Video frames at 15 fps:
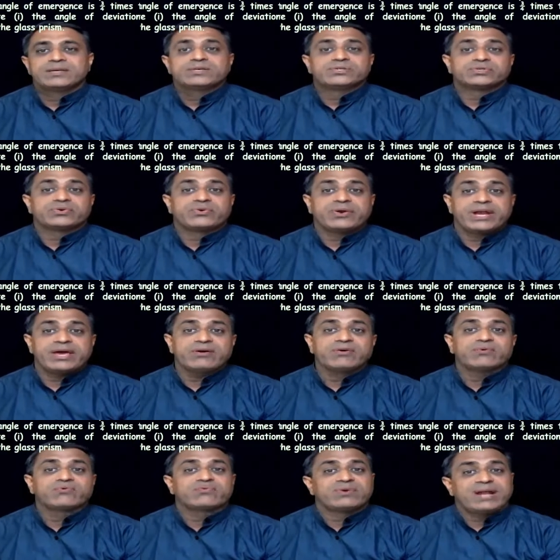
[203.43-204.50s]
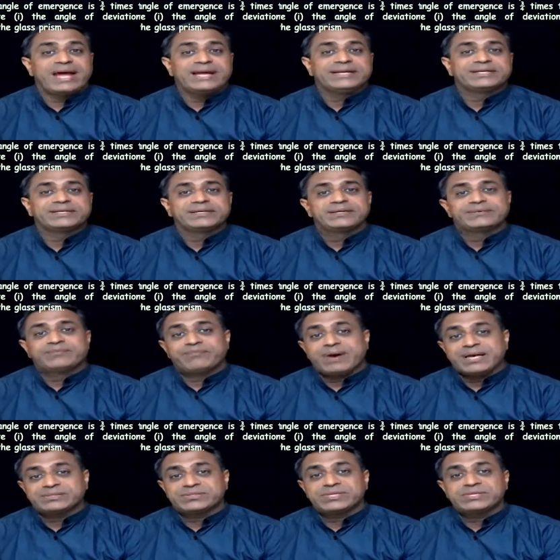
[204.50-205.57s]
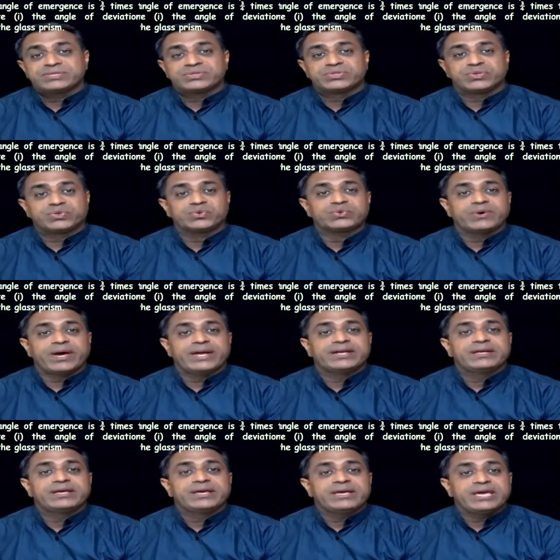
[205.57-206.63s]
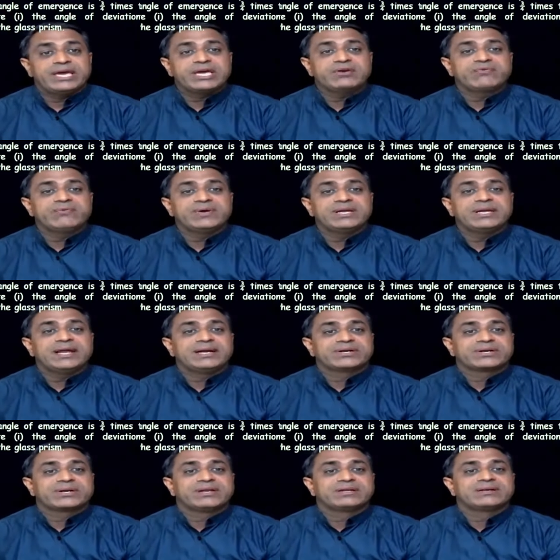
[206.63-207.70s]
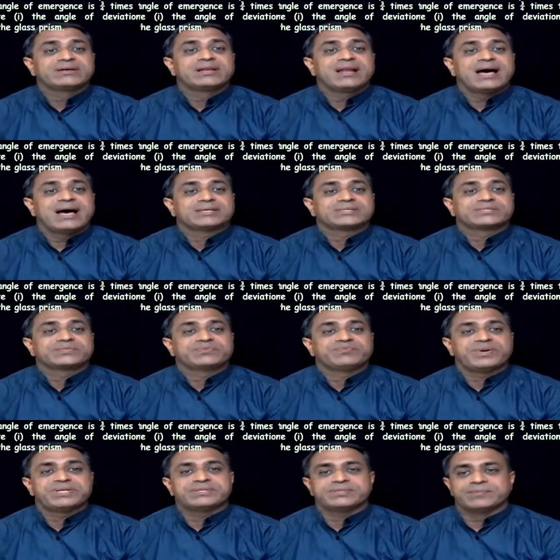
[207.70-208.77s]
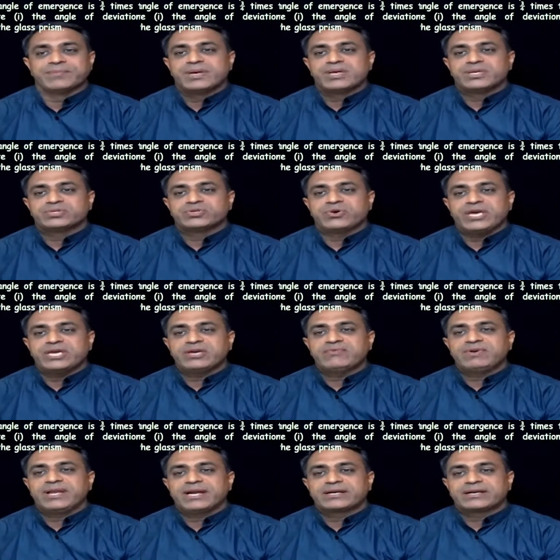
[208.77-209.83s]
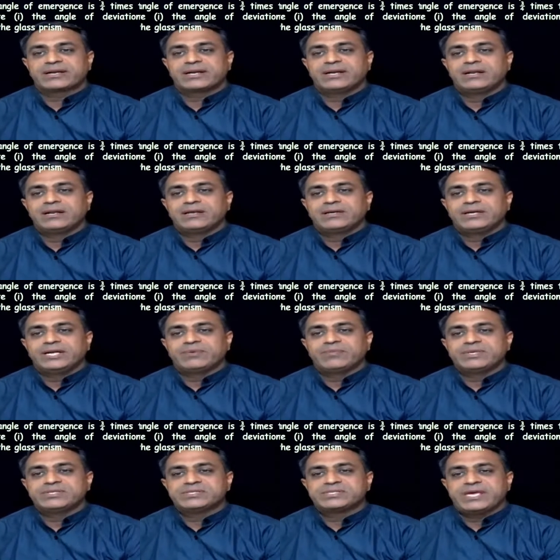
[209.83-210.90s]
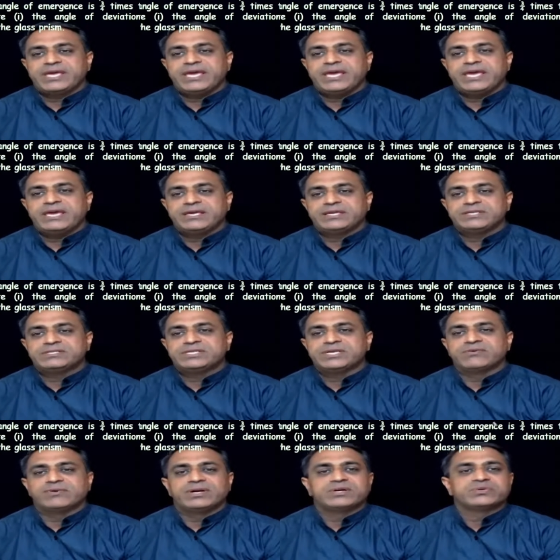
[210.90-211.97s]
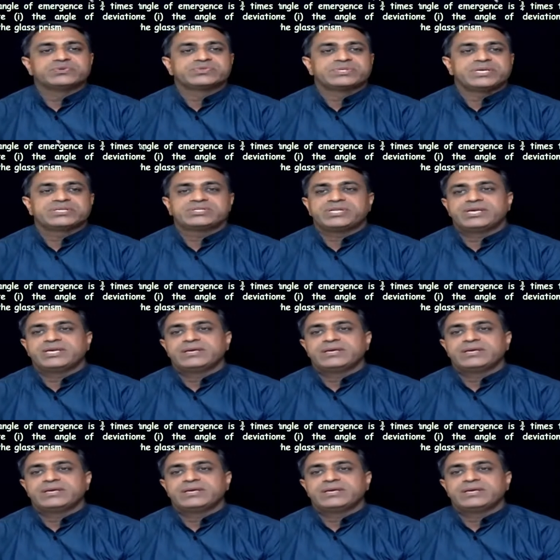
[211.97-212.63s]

So ray of light passes through an equilateral glass prism. So equilateral, it means A is equal to 60